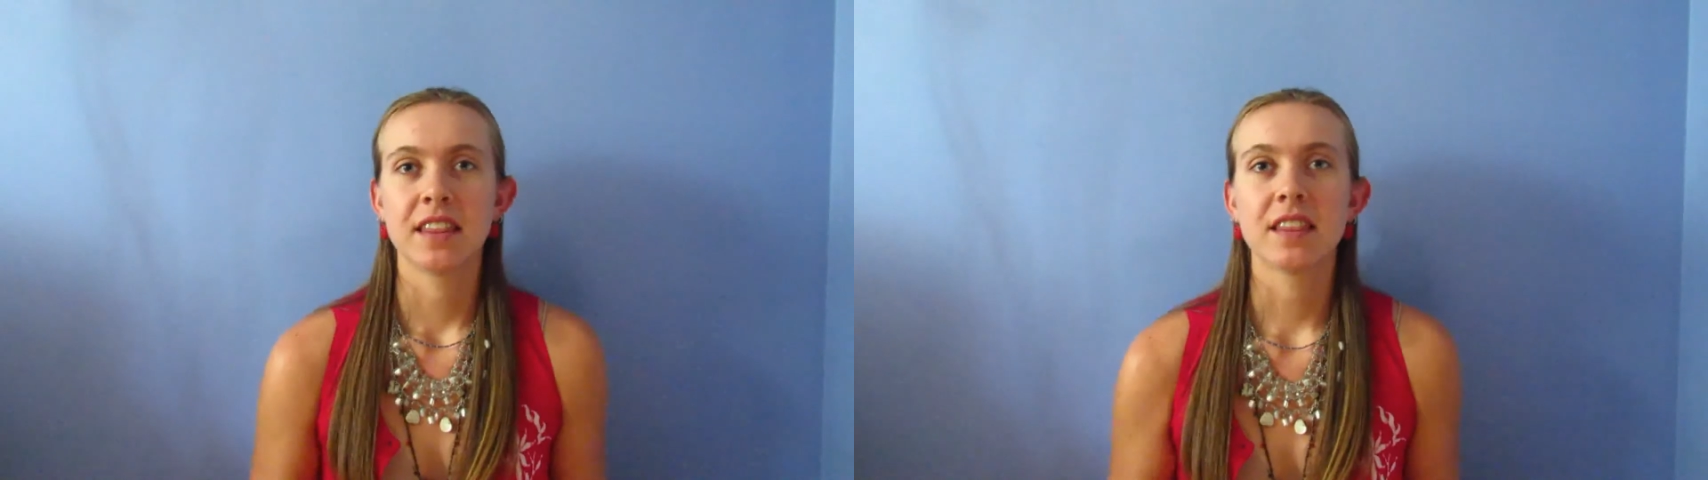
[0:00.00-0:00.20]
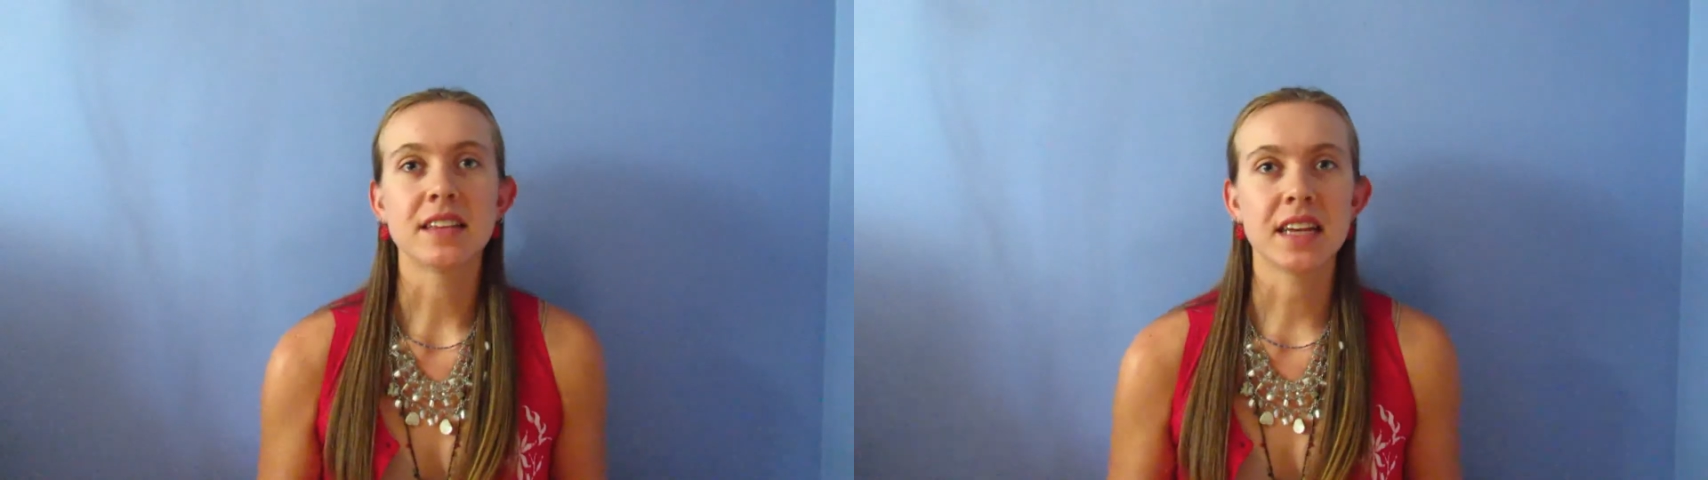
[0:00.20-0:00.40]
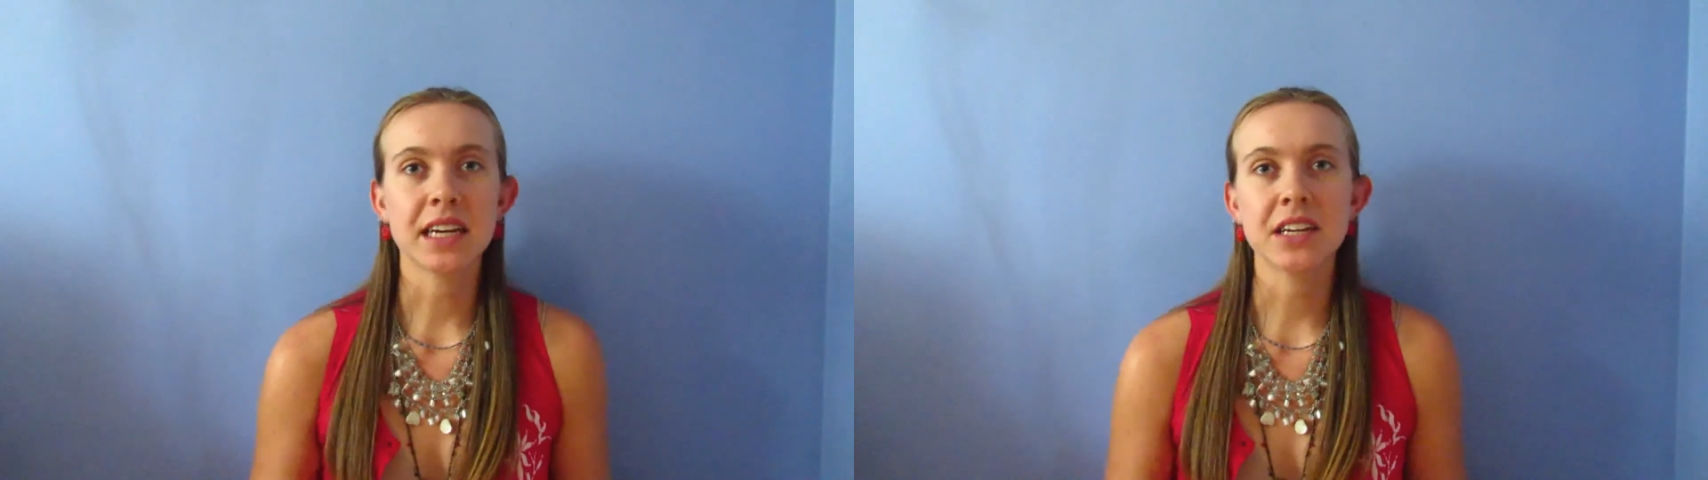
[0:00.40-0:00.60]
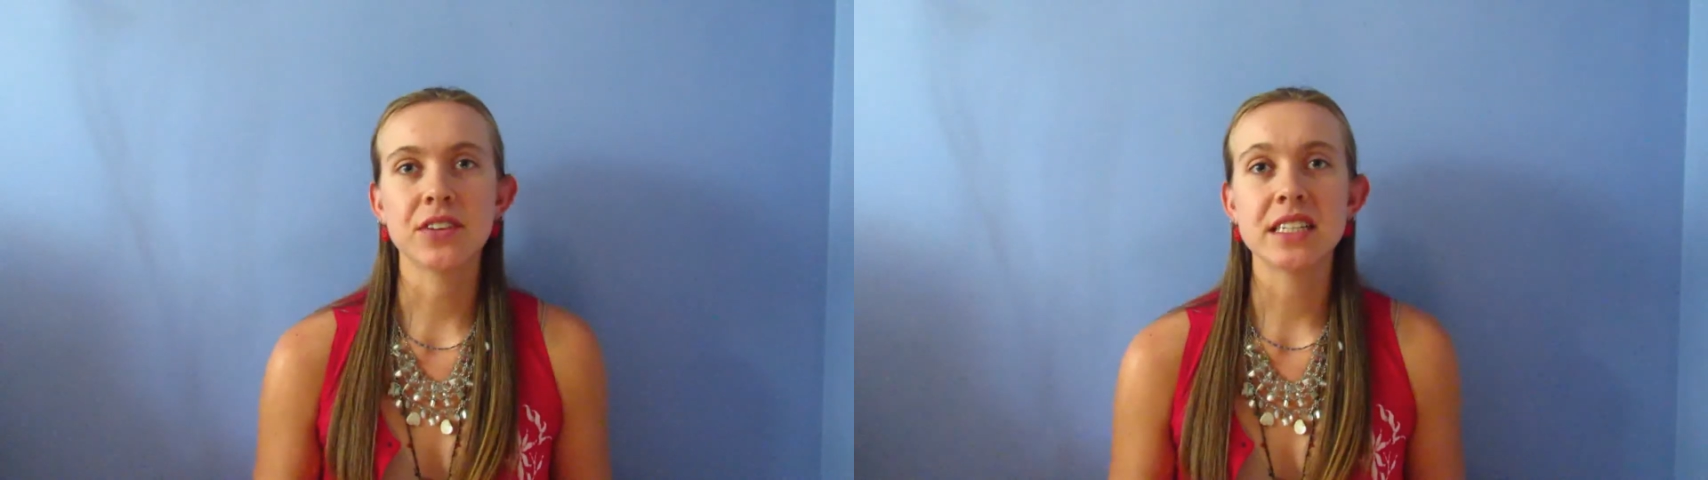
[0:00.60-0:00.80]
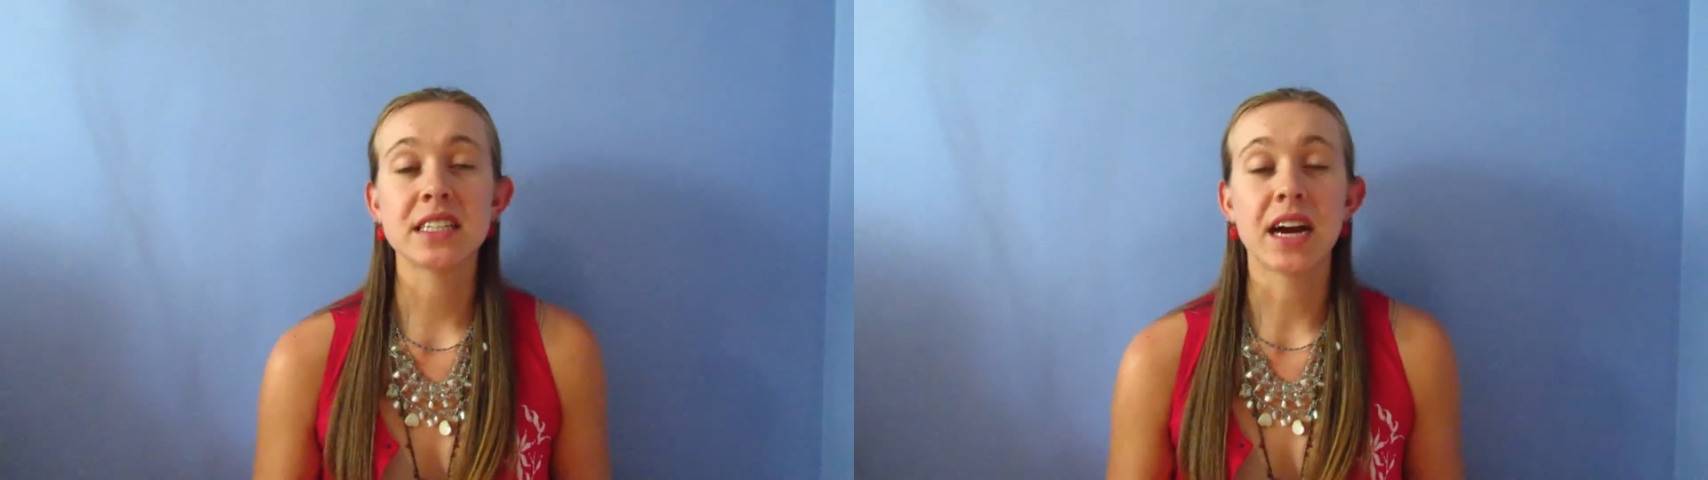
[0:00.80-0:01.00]
The second
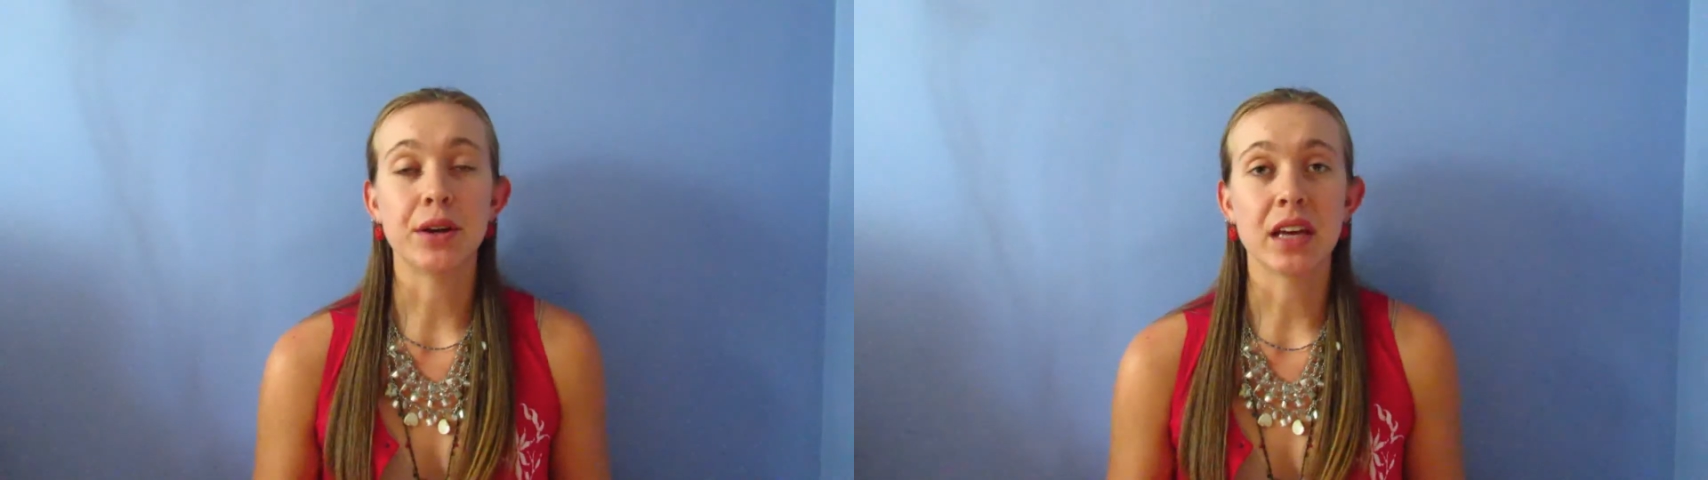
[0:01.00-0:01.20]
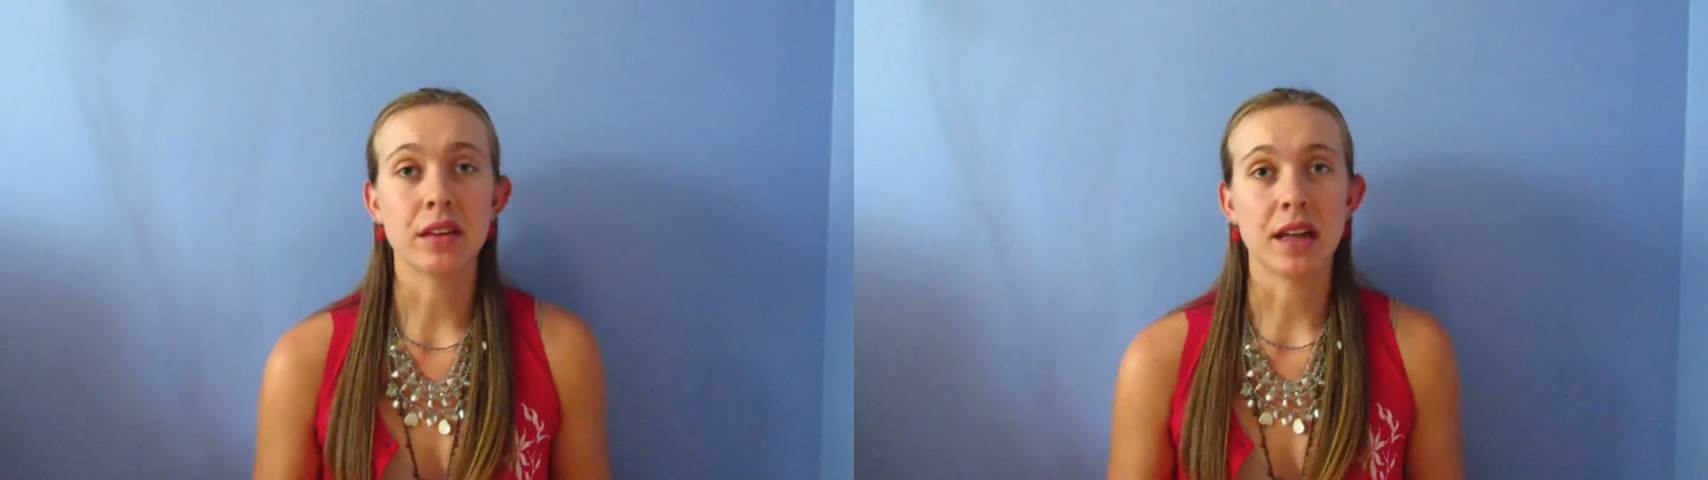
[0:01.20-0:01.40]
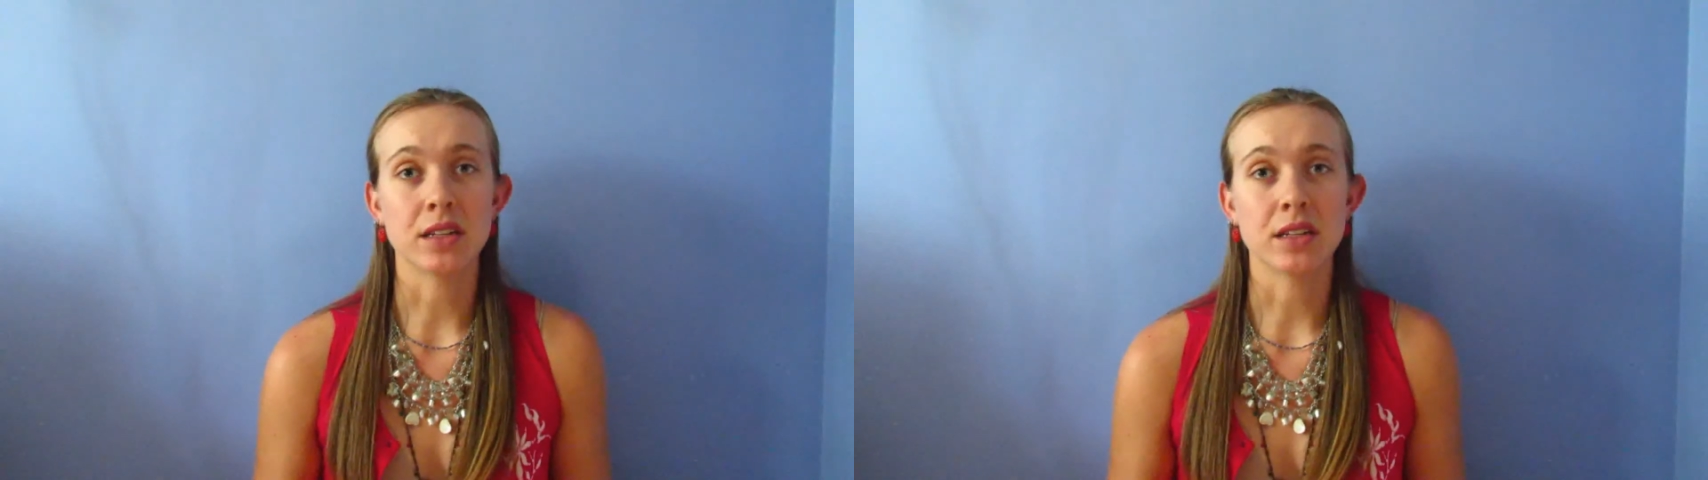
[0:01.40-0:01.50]
reason I would give it that